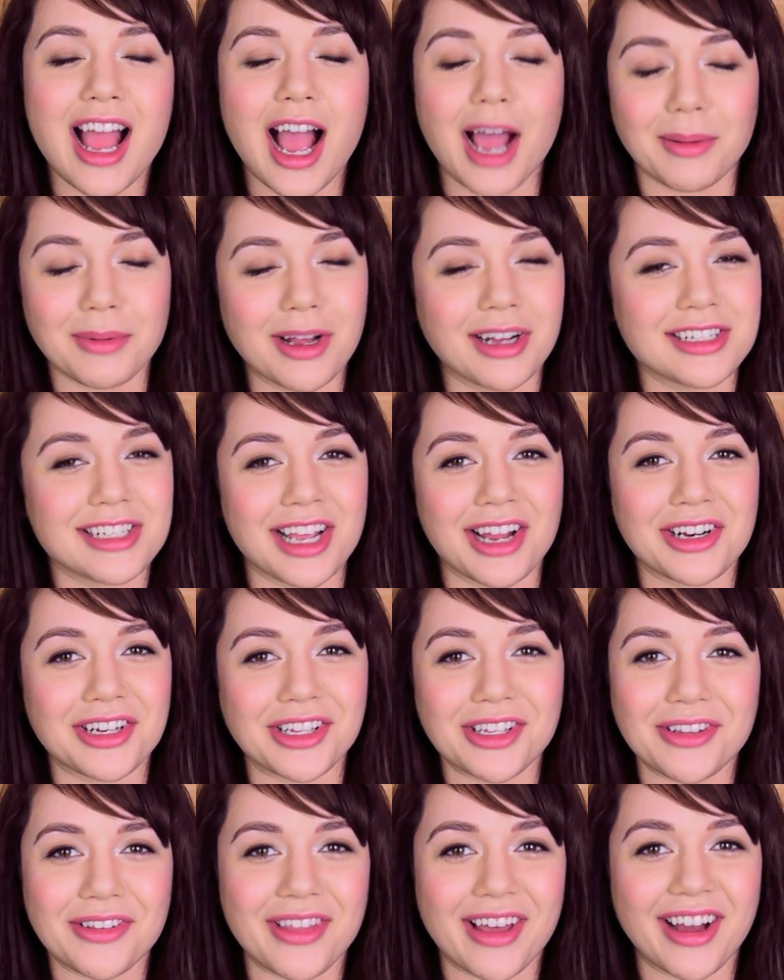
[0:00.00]
I'm not
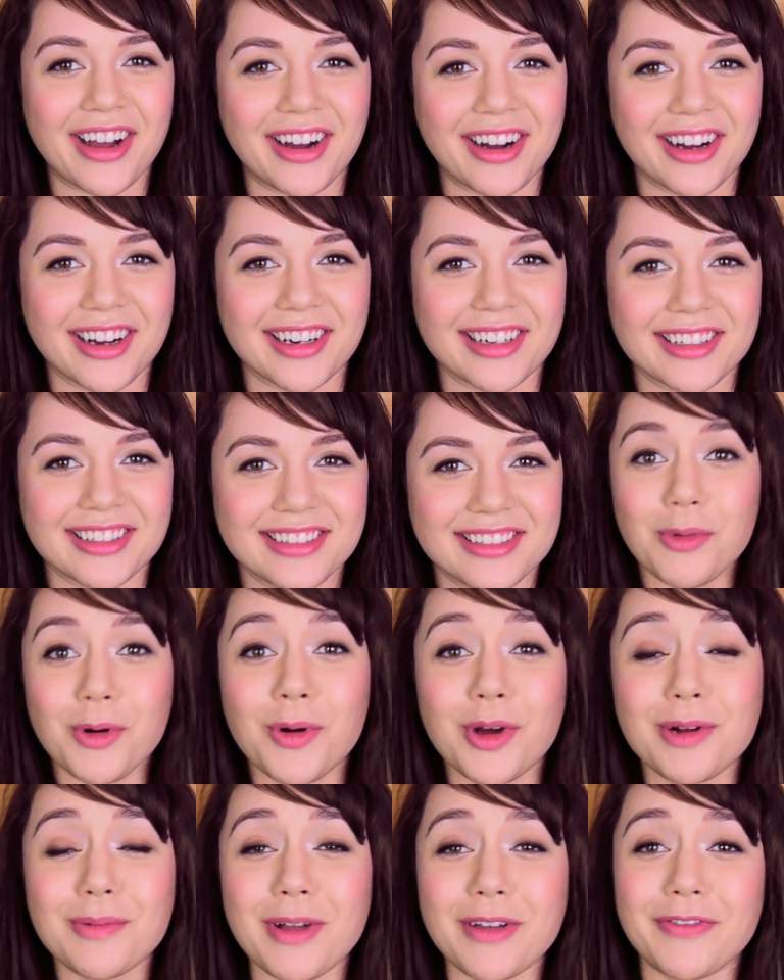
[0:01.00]
downing you that hard. But
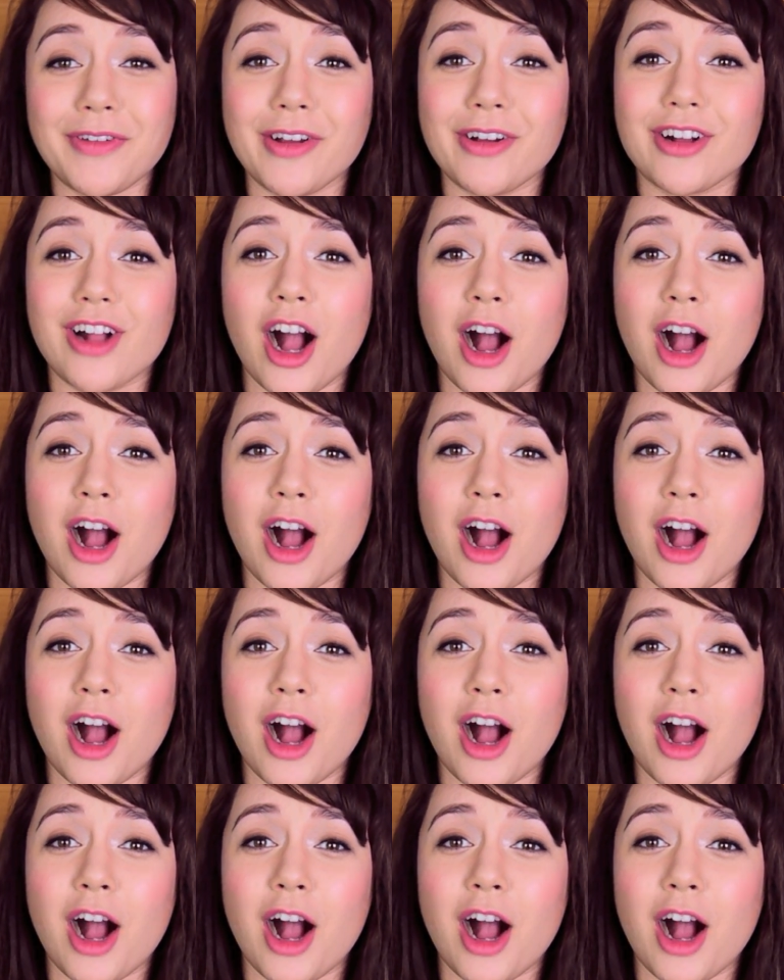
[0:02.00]
one of my favorite